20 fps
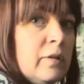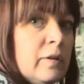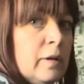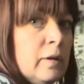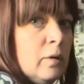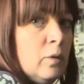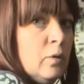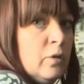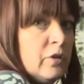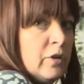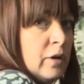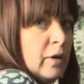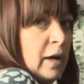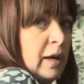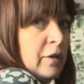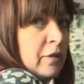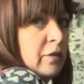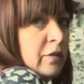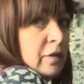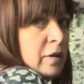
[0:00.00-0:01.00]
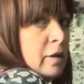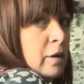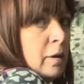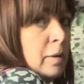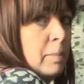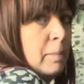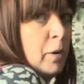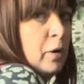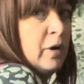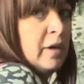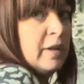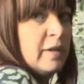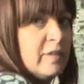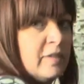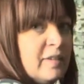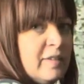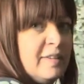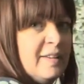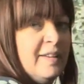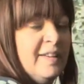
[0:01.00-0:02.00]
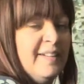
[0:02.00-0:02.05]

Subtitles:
it also has pockets.